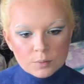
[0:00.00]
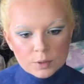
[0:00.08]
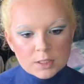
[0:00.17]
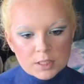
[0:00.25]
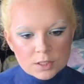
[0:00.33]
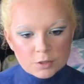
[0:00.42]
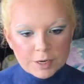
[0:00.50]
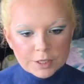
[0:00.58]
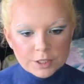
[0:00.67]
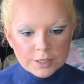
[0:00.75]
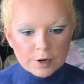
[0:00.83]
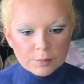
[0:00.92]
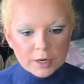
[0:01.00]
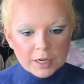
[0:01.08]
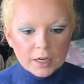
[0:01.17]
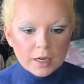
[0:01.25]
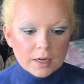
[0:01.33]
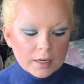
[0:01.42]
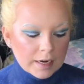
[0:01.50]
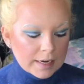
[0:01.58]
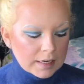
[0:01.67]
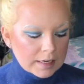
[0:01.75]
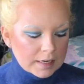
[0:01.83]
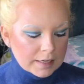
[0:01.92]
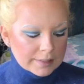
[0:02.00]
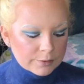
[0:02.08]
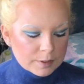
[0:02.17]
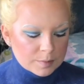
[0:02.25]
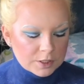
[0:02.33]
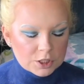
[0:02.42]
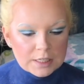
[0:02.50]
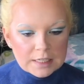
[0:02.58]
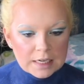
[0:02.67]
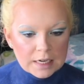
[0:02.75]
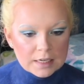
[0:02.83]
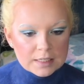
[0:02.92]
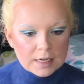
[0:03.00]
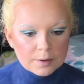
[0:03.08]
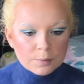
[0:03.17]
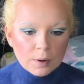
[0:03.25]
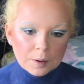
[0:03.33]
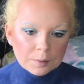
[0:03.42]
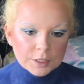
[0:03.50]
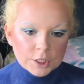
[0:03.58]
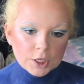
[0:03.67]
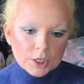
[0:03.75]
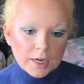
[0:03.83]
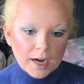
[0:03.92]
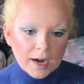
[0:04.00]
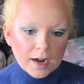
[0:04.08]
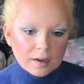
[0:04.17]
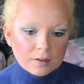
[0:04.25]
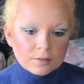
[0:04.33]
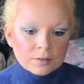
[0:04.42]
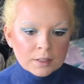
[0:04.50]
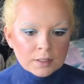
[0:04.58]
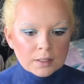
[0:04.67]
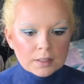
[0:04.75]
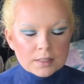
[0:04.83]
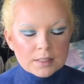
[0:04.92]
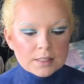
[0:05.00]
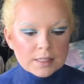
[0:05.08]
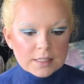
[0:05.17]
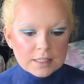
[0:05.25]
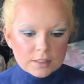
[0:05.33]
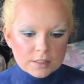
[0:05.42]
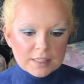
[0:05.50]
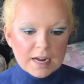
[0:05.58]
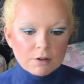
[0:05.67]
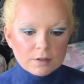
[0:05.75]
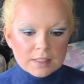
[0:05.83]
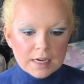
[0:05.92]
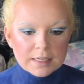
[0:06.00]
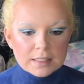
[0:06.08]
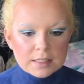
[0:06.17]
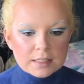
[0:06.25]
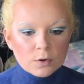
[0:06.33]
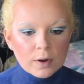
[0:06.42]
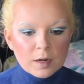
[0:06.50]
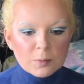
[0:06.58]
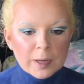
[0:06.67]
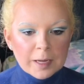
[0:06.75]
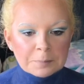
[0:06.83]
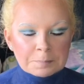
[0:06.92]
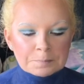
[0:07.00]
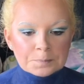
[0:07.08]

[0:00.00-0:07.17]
Princess UA turned out pretty good. I didn't get into as much detail as I probably could have since I did downsize this quite a bit.